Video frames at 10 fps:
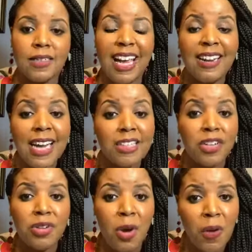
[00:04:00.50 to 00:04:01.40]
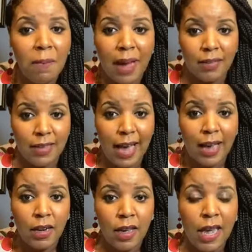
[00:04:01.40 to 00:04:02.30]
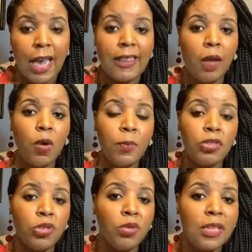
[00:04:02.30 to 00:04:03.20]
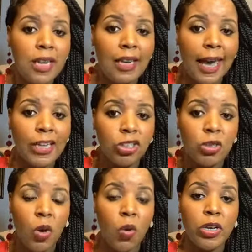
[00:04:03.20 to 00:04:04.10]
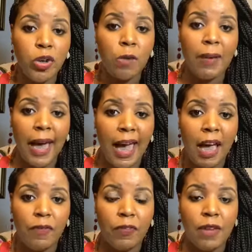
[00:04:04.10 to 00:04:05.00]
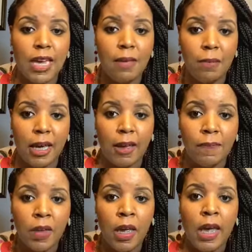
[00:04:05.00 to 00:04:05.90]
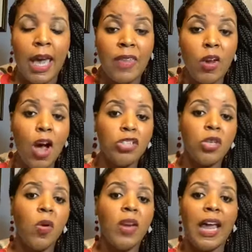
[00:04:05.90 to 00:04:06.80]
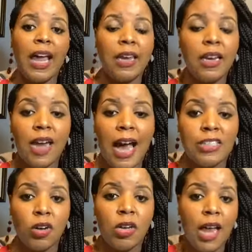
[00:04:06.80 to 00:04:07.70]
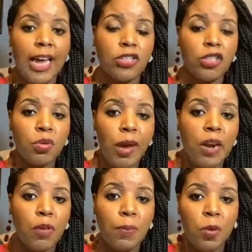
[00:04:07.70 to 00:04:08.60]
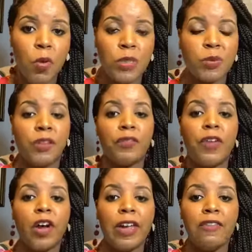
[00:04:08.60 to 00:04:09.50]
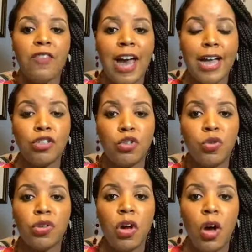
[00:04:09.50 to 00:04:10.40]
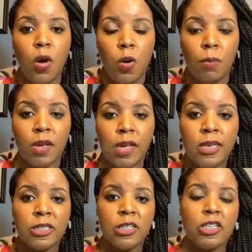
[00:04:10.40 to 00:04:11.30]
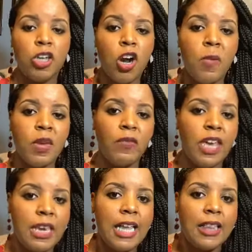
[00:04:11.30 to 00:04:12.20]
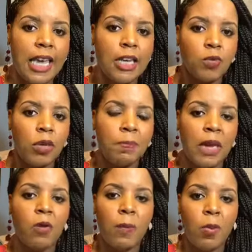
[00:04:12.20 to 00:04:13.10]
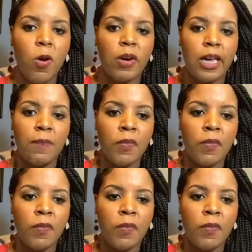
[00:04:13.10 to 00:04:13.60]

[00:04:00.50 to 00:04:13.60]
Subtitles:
they need to know about that. And they will pursue litigation on your behalf if need be. And they're also going to analyze our clients' credit reports with a very fine-tooth comb to determine if anything is being reported